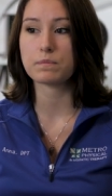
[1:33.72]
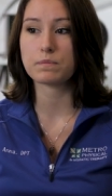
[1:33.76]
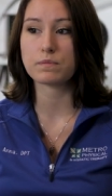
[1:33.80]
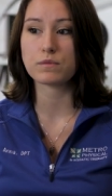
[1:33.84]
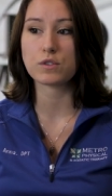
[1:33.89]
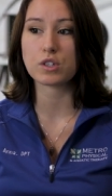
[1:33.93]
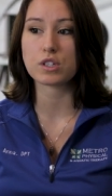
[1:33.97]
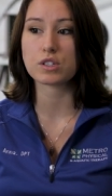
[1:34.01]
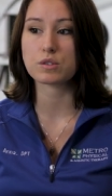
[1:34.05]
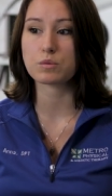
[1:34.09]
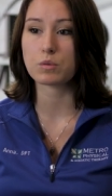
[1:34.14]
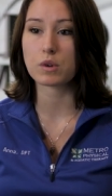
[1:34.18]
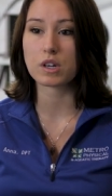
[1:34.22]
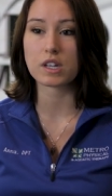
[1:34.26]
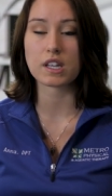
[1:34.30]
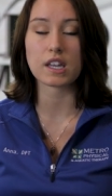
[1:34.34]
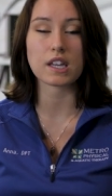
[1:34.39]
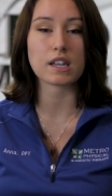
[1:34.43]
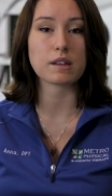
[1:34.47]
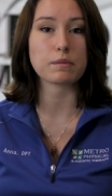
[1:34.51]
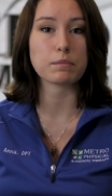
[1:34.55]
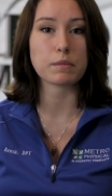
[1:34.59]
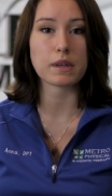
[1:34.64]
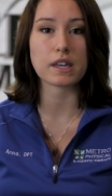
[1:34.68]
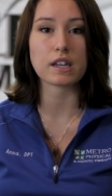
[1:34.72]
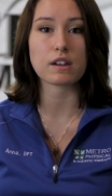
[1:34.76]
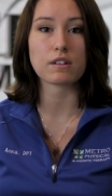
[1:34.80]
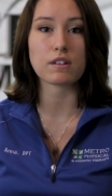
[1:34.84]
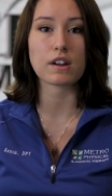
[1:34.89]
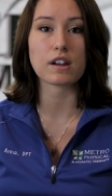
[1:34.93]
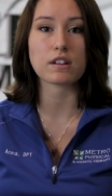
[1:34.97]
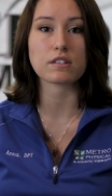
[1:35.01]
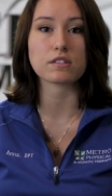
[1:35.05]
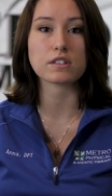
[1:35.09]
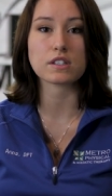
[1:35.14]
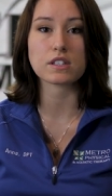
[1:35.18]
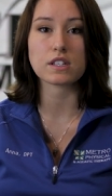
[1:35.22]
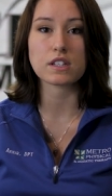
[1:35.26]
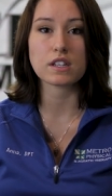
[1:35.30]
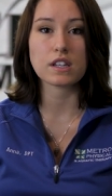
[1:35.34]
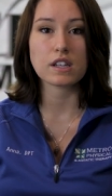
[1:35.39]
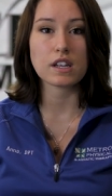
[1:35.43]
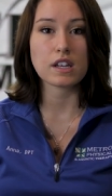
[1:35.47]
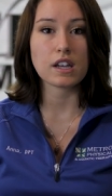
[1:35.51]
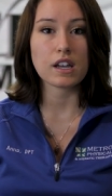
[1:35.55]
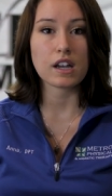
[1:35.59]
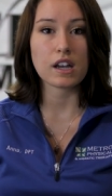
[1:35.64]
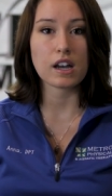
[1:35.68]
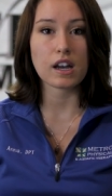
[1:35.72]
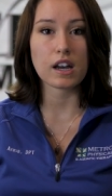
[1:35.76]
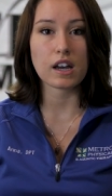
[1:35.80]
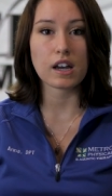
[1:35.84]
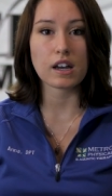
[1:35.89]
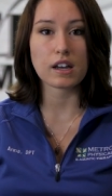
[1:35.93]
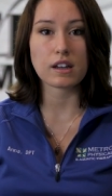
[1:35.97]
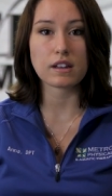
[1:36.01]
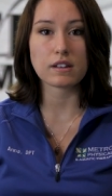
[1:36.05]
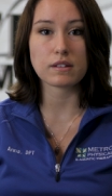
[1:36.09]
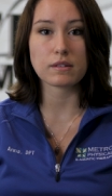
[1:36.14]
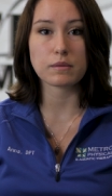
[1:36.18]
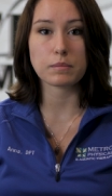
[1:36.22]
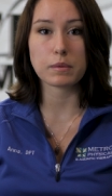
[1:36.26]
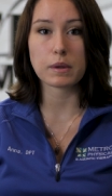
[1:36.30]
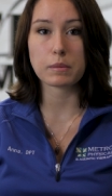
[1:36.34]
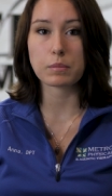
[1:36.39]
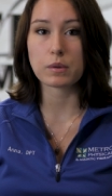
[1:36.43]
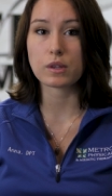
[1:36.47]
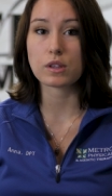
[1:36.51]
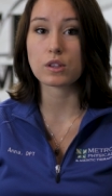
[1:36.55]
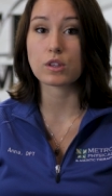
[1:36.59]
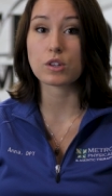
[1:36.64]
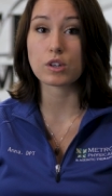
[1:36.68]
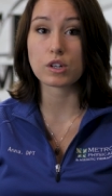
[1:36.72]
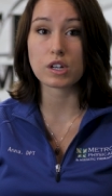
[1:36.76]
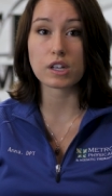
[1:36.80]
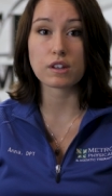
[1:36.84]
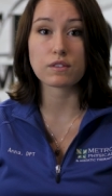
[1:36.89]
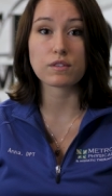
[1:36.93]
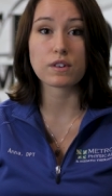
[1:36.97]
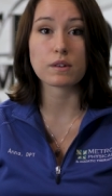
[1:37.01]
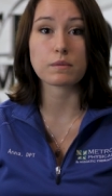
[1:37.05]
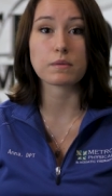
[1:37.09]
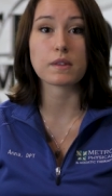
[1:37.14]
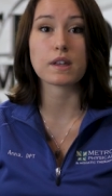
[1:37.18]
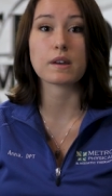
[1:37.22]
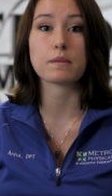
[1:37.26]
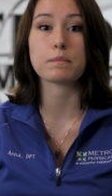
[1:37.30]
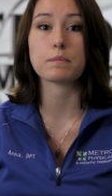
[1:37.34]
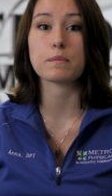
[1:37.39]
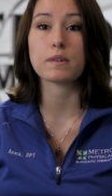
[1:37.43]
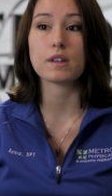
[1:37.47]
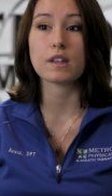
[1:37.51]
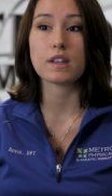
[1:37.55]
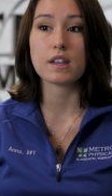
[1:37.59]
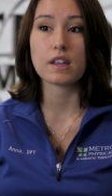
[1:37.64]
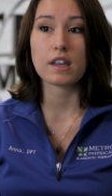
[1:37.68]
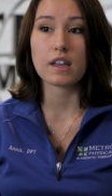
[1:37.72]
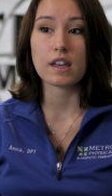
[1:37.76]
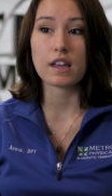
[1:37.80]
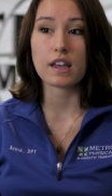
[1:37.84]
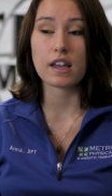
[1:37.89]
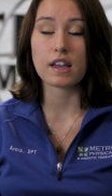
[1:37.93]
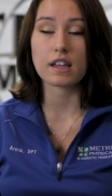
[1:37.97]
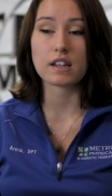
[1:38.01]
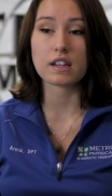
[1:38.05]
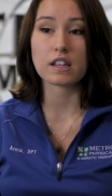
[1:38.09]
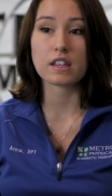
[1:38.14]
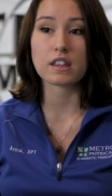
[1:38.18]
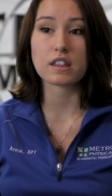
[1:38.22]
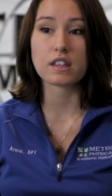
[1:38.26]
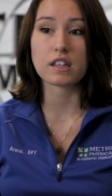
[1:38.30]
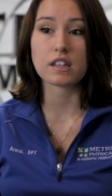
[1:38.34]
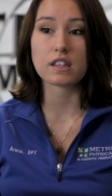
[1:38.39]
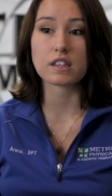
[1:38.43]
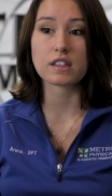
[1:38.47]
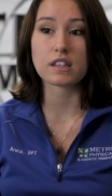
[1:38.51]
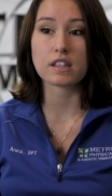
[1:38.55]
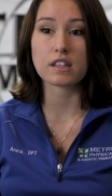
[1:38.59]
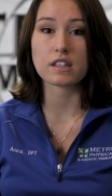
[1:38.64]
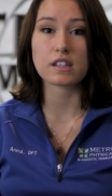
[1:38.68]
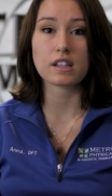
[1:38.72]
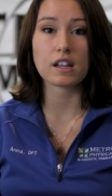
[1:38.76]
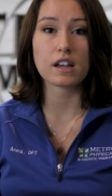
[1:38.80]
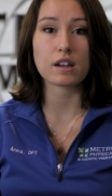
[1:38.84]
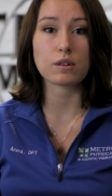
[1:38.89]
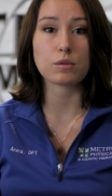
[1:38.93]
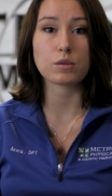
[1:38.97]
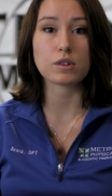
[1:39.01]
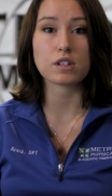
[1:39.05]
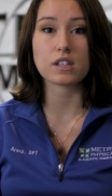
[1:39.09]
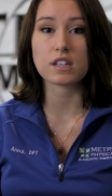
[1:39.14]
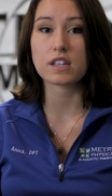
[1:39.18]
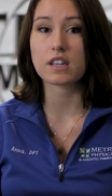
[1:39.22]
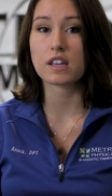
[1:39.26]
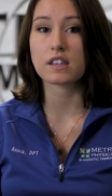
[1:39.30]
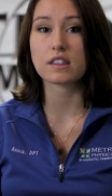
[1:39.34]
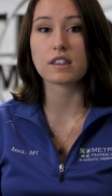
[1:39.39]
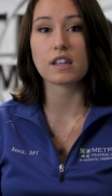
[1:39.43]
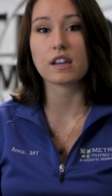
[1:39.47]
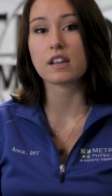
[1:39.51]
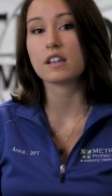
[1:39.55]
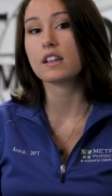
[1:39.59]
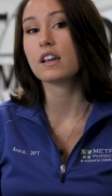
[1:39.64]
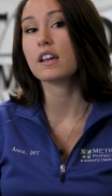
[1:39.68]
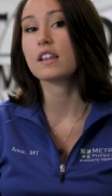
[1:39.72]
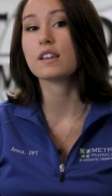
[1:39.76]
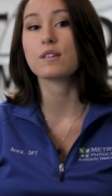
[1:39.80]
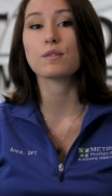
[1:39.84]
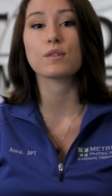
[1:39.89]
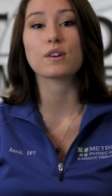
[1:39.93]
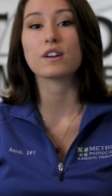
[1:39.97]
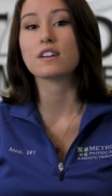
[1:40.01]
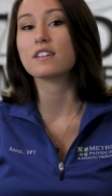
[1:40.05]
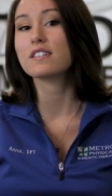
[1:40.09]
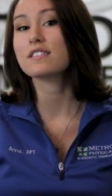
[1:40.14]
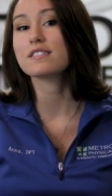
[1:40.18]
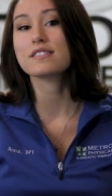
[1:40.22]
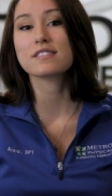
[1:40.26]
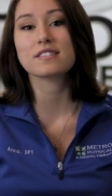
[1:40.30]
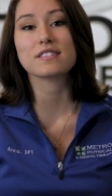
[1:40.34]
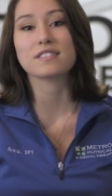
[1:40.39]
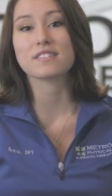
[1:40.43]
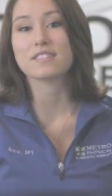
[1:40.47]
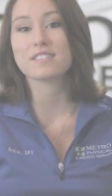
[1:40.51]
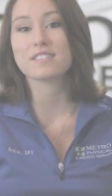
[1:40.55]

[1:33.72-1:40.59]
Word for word: just working and being around people and learning from them. And I think that I wouldn't get that anywhere else.